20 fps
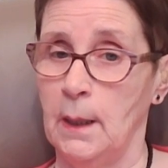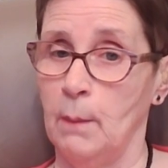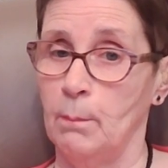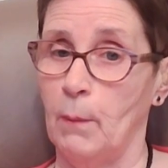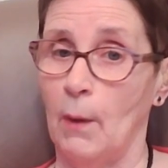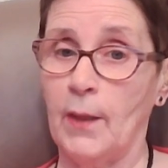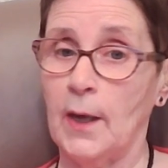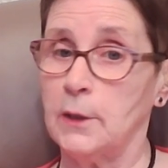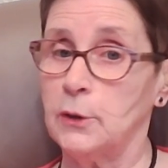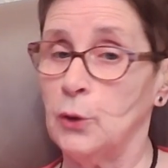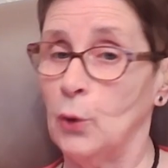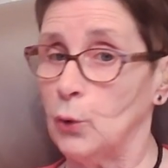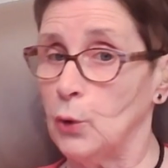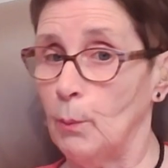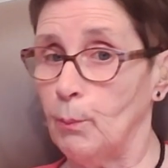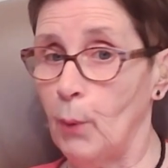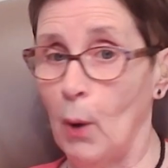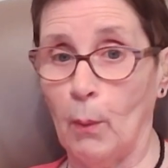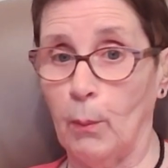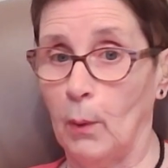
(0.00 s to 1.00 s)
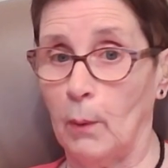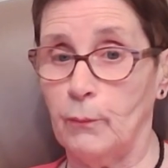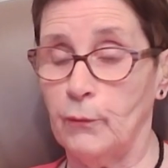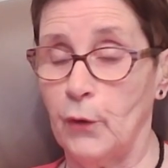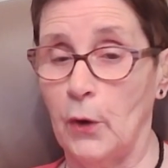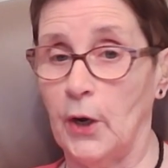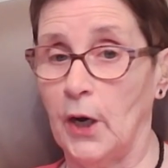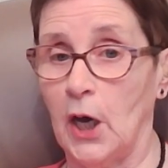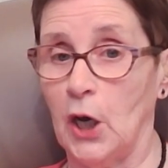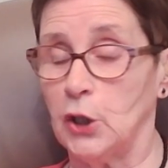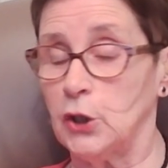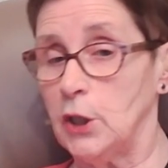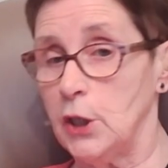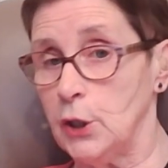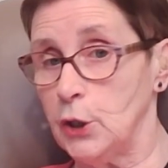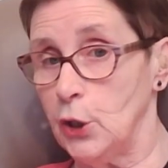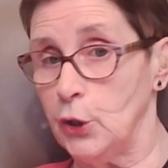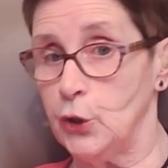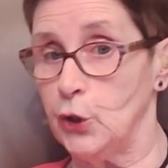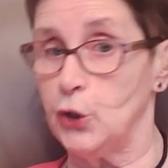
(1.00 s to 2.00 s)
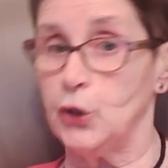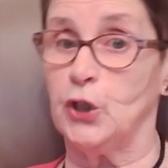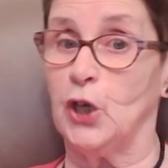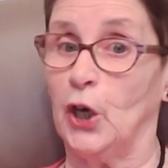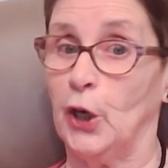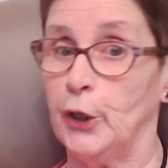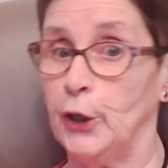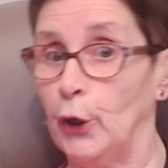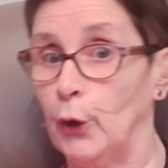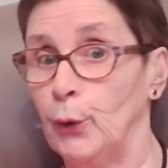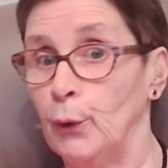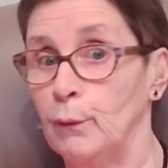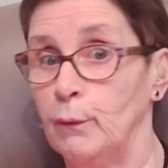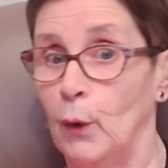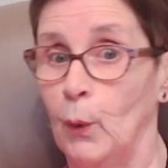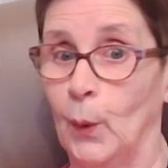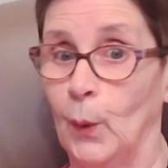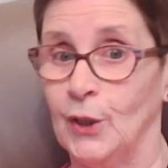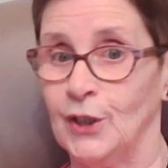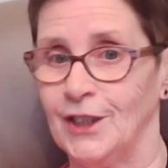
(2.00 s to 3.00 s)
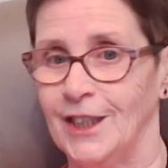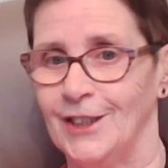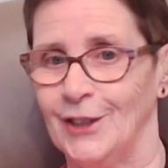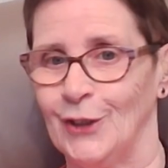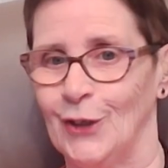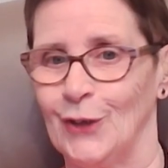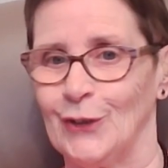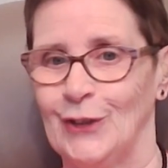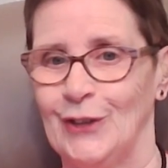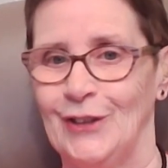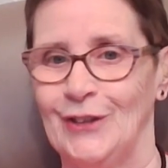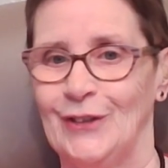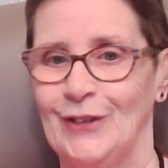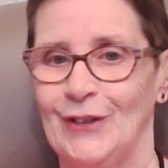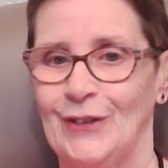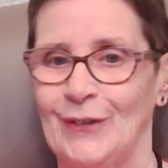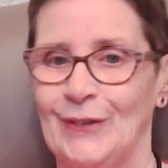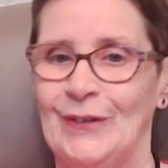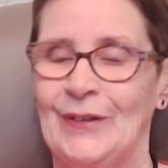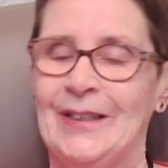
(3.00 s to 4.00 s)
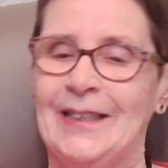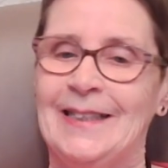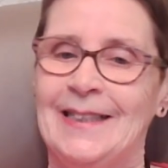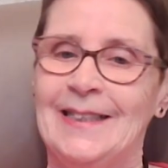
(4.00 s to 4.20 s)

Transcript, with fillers: but that's not a problem for an artist to just turn it over once he's got it done.